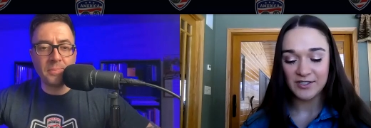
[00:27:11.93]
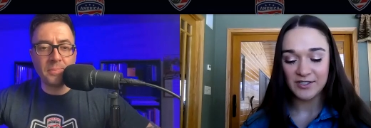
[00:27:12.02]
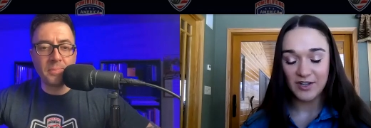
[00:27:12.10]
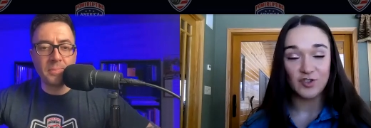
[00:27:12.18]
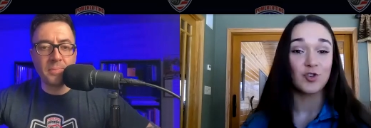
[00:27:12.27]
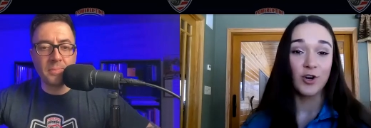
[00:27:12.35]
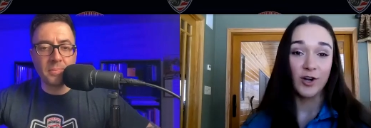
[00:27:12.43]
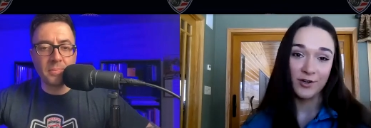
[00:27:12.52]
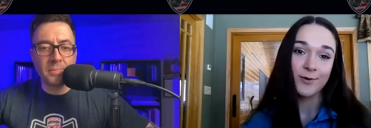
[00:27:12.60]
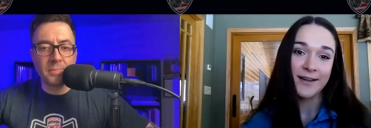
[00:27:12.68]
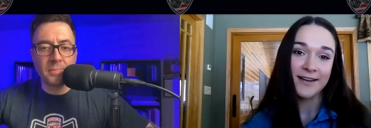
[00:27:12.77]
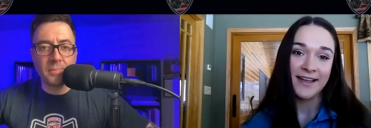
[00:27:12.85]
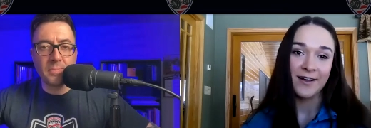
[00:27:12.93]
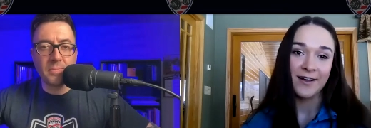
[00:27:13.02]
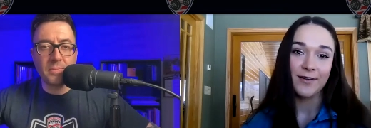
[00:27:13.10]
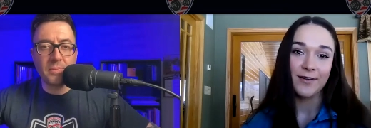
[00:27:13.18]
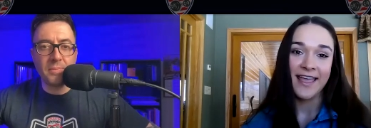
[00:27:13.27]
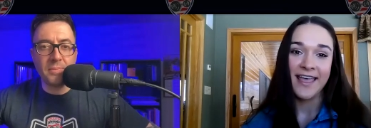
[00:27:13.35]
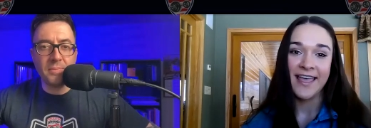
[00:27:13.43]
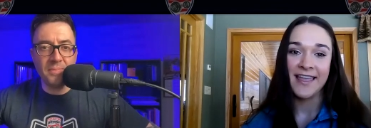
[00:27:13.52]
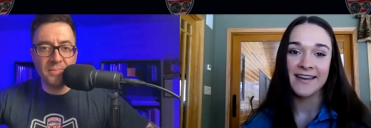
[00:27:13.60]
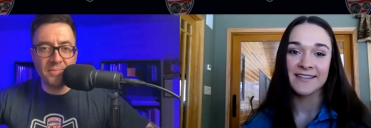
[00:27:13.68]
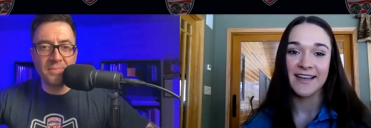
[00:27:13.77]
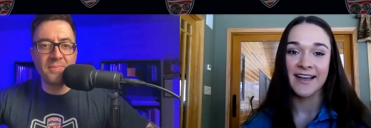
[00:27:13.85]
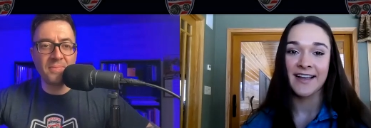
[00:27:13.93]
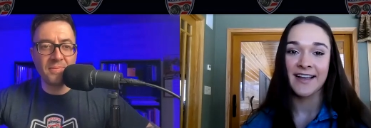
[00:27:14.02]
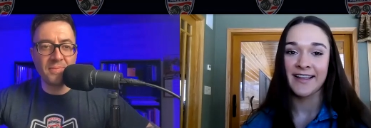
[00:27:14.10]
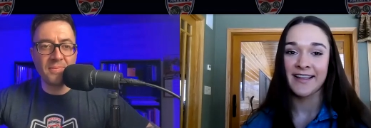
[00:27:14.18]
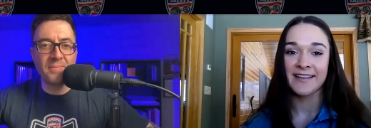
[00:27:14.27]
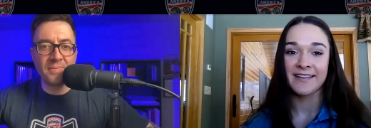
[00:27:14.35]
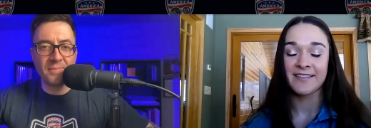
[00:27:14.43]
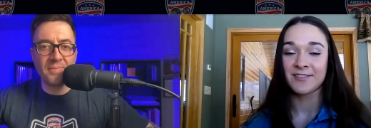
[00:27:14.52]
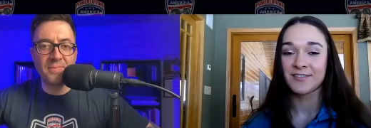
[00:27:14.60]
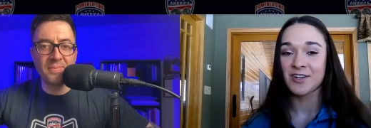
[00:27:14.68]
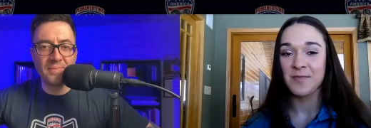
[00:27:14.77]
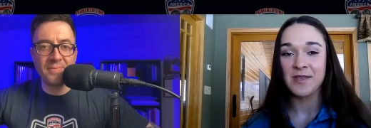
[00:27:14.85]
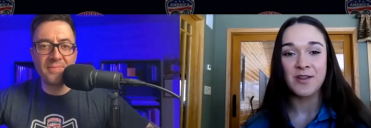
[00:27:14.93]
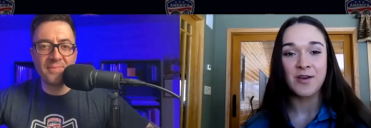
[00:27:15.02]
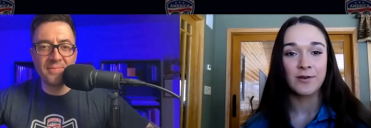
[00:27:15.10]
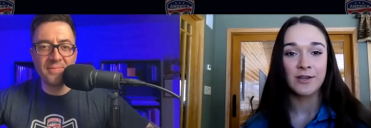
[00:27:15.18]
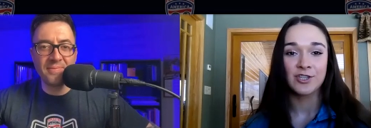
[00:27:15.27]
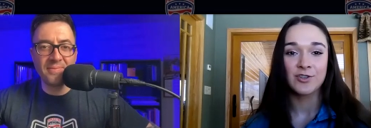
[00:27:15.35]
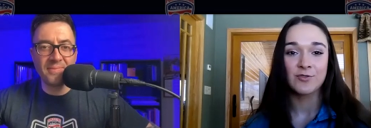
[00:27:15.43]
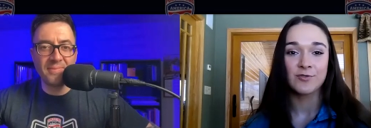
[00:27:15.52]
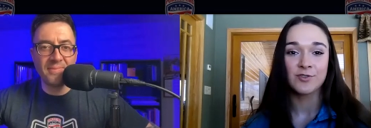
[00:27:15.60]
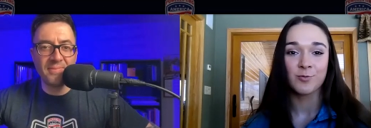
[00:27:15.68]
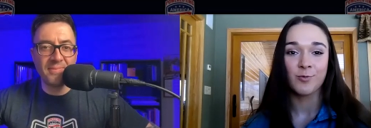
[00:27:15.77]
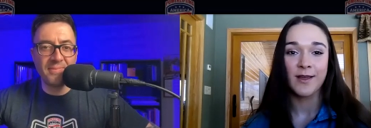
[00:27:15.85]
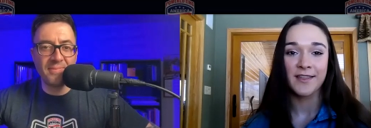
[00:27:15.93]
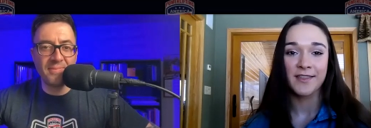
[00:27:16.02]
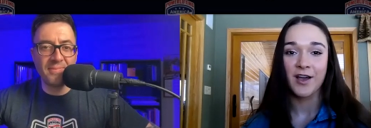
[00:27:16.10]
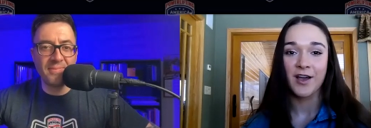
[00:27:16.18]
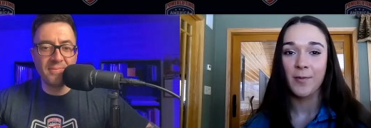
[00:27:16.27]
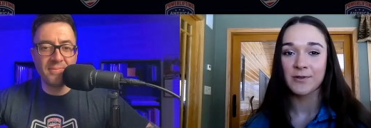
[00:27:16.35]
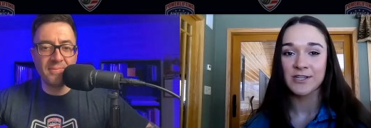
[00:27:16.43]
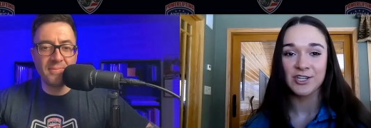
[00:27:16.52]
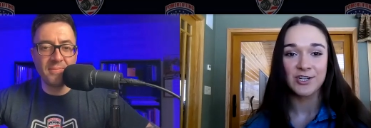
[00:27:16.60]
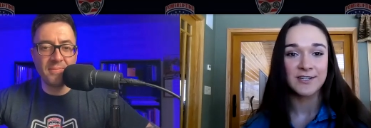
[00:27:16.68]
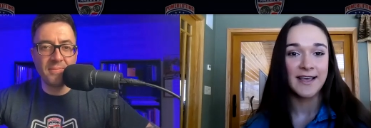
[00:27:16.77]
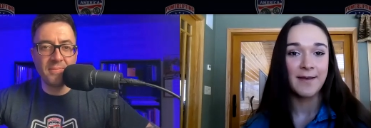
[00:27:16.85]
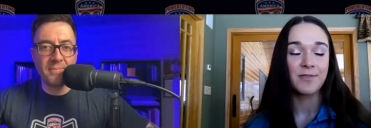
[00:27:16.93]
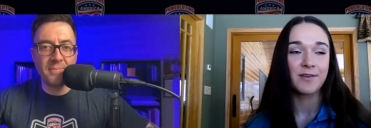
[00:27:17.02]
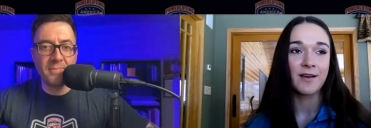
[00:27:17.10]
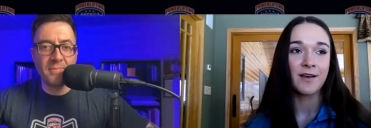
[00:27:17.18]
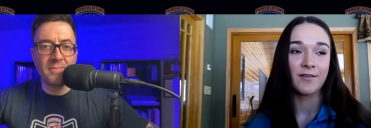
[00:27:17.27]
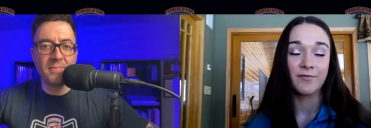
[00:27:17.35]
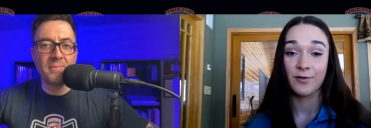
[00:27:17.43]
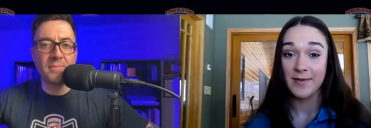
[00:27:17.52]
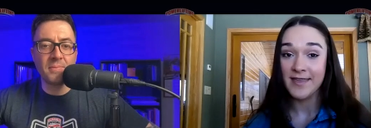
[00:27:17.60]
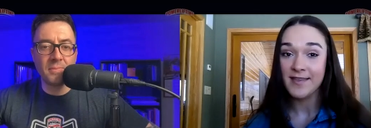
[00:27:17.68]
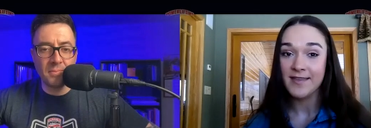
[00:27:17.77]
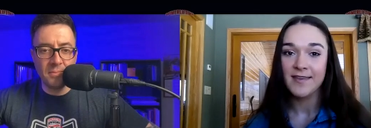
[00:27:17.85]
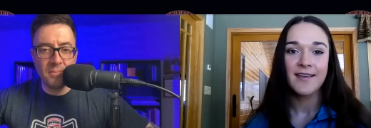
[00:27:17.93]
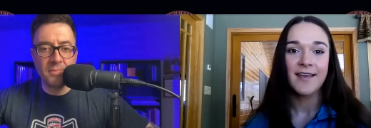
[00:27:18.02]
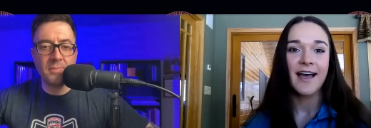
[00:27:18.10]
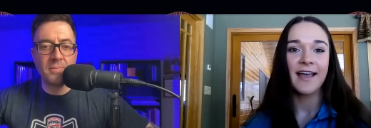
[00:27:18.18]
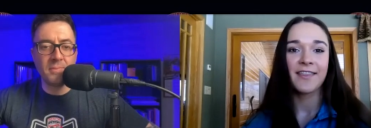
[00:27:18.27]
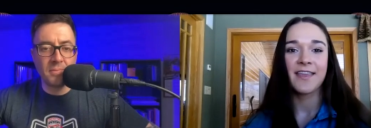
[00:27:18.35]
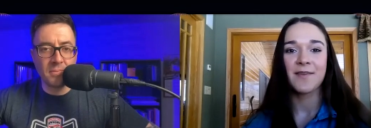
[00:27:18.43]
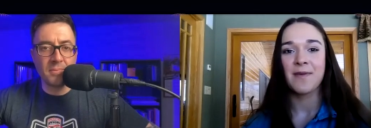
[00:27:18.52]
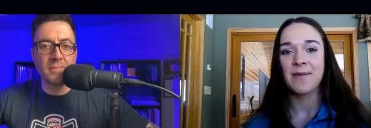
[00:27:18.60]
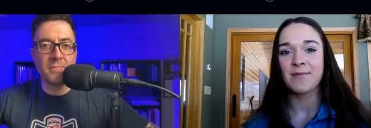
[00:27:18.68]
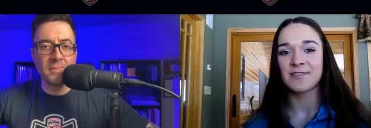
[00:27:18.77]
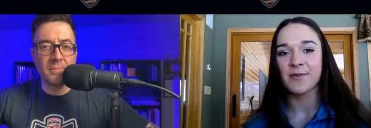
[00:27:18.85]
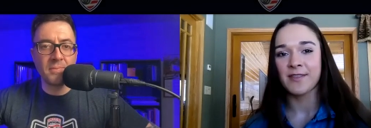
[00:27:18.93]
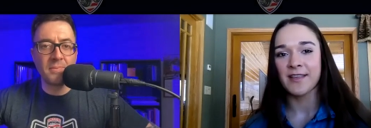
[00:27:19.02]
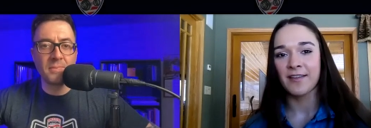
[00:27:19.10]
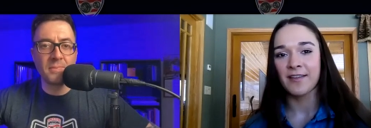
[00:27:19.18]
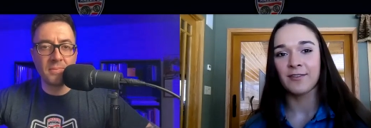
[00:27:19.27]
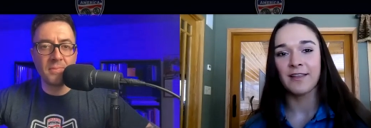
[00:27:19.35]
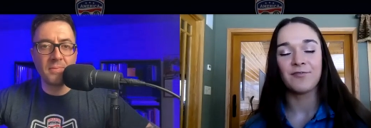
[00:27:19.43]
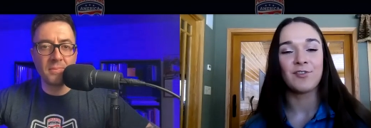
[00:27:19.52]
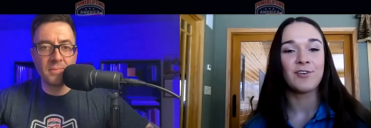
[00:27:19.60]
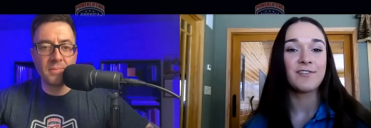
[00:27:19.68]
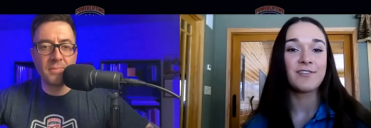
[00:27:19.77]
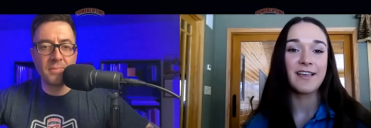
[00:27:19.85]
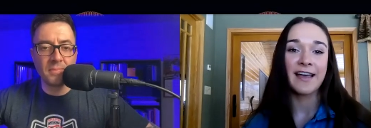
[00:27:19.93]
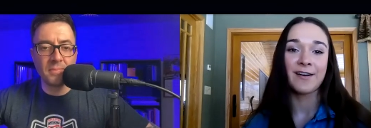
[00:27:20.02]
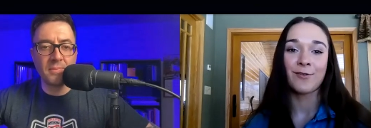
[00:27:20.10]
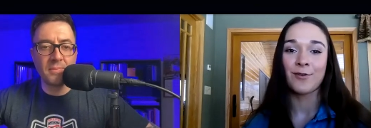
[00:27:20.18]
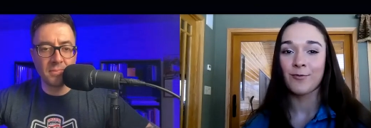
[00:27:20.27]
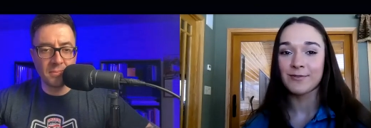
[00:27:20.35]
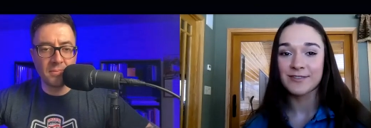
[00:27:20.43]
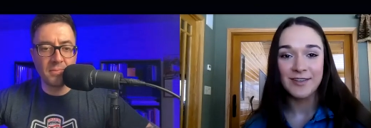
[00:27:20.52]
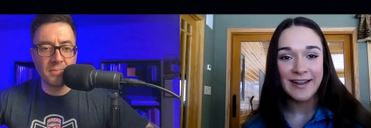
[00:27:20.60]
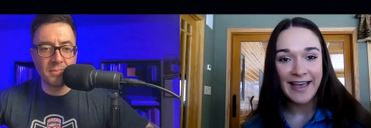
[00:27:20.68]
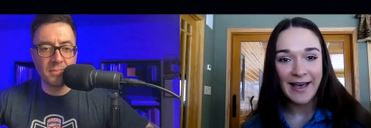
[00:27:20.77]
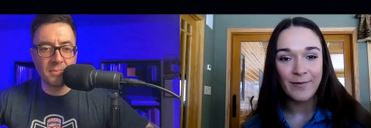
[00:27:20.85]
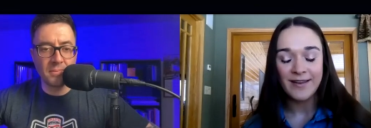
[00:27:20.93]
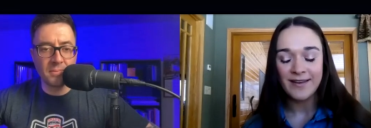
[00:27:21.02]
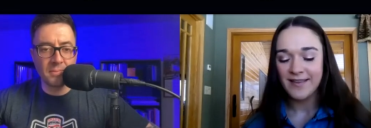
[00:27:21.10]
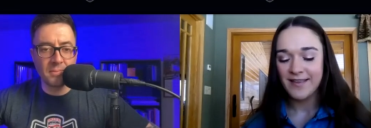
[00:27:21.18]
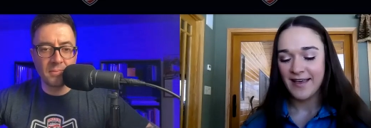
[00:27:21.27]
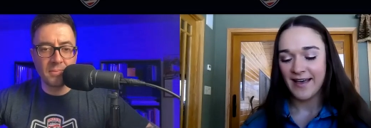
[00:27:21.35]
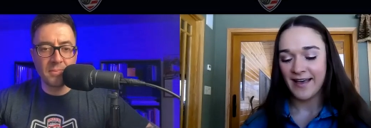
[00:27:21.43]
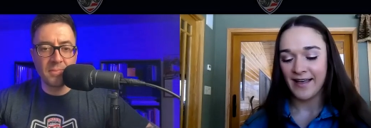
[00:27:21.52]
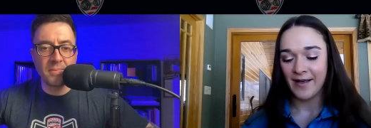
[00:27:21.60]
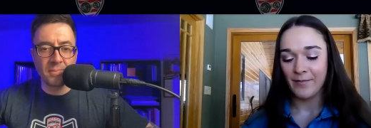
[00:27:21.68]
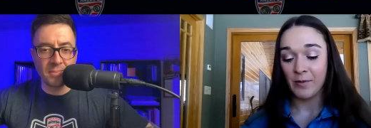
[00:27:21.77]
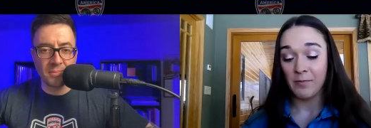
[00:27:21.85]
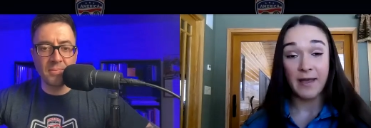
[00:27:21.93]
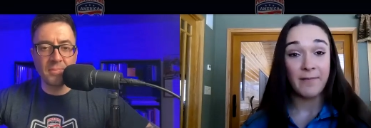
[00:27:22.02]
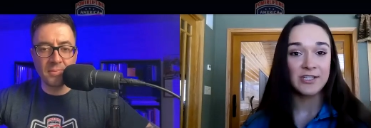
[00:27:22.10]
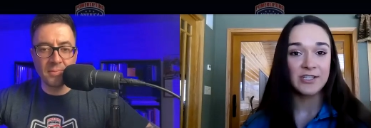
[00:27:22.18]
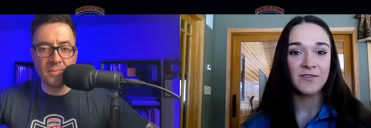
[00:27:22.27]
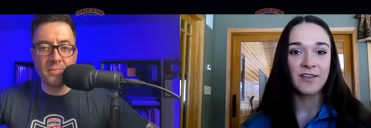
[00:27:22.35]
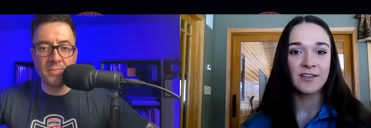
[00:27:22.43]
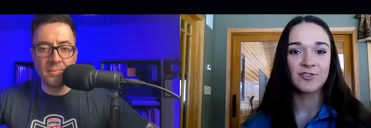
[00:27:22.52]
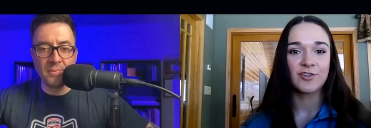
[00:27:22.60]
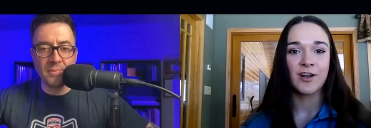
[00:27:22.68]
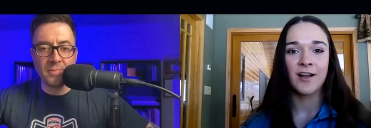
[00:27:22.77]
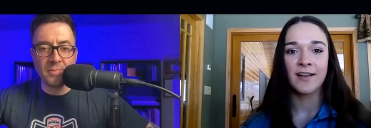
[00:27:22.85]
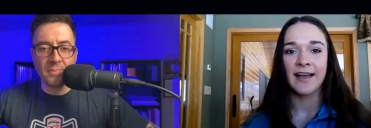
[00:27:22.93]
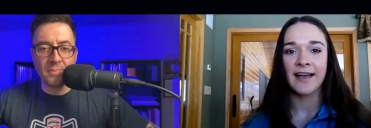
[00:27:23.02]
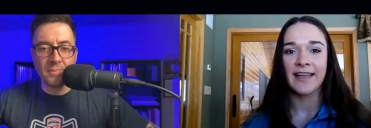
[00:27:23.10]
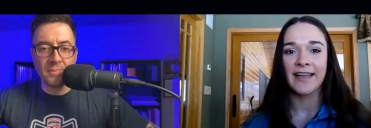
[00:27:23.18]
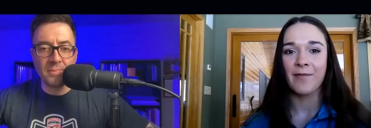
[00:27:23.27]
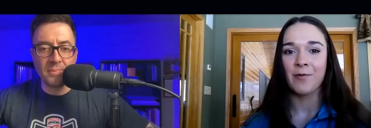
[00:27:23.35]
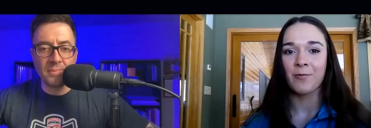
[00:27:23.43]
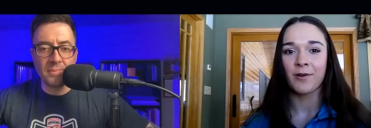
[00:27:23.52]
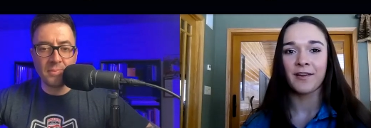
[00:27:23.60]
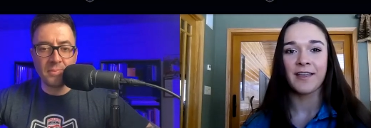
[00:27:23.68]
Speaker 1: is strong right now and I there's gonna be no issues with competition depth for me. I think mm-hmm. maybe some of the other lifters, I don't know what's gonna happen. Um, mm-hmm, my mm-hmm. bench is feeling strong. I have been